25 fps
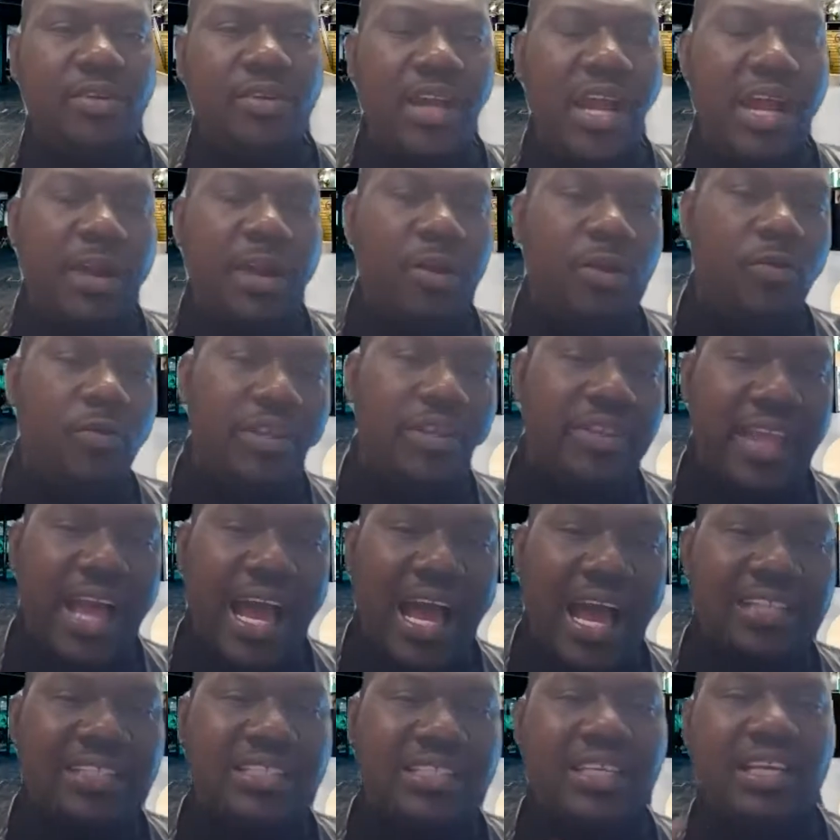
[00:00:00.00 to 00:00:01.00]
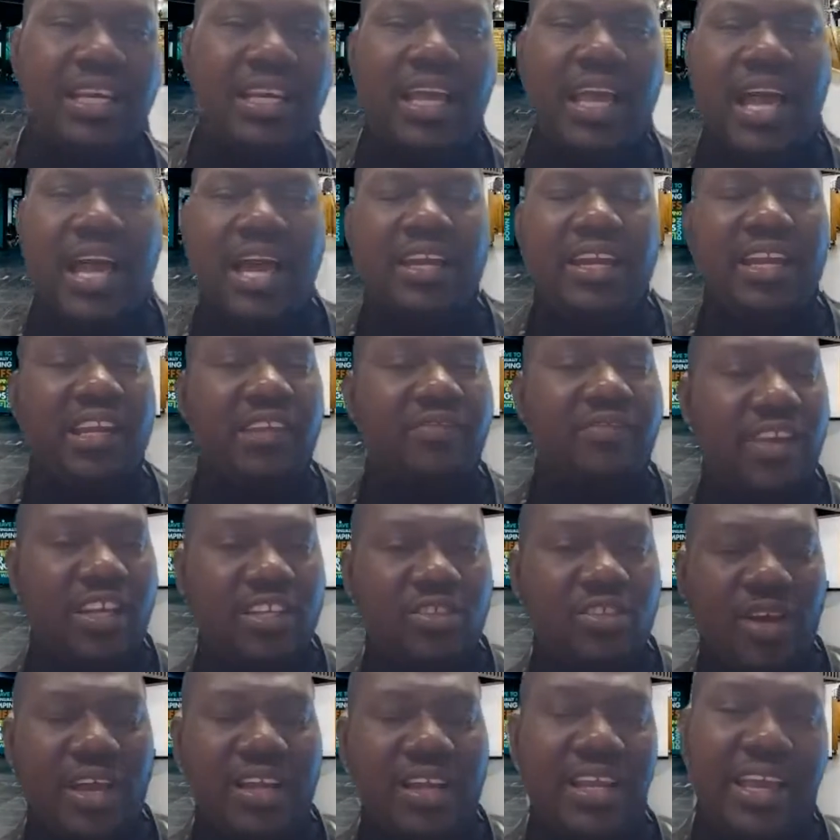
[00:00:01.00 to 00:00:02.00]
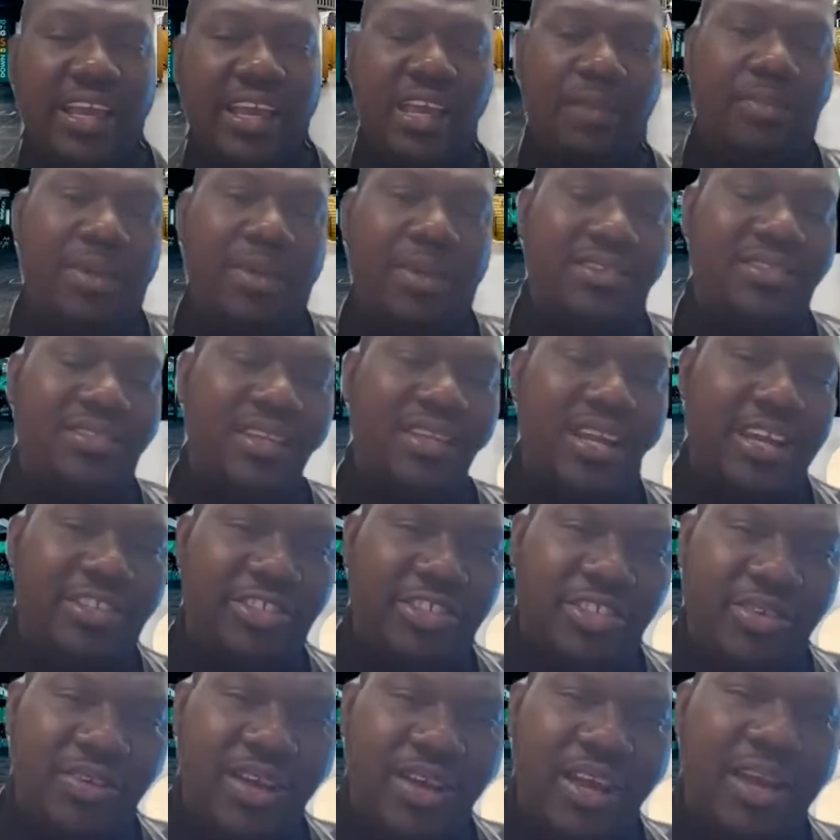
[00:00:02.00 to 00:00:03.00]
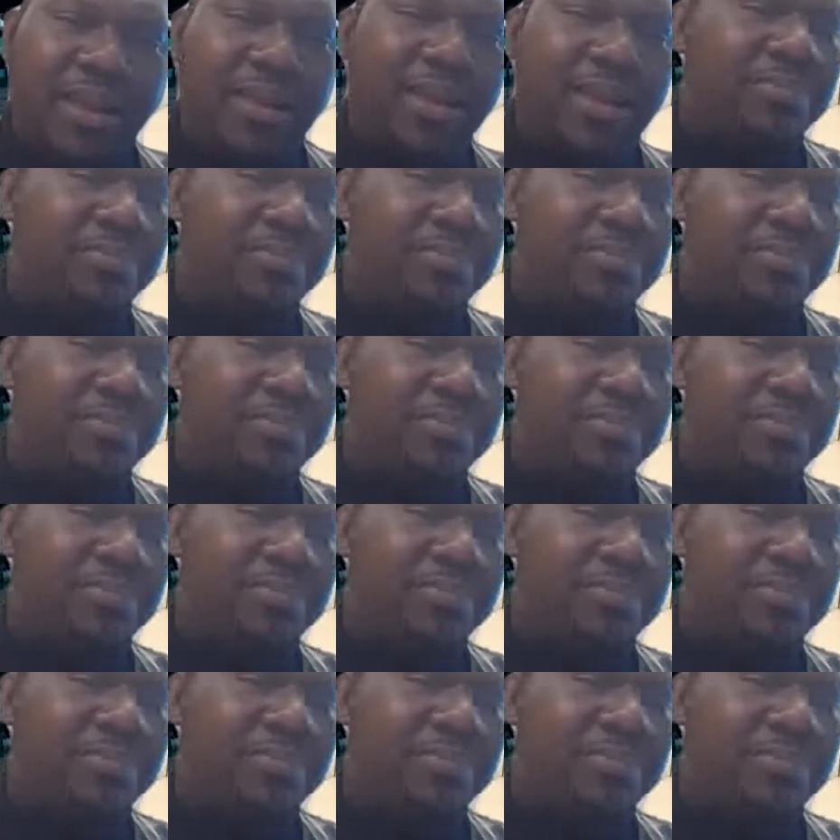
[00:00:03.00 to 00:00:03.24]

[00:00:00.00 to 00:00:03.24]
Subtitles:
on and on with that. And then eventually I came back to Nigeria, and I'm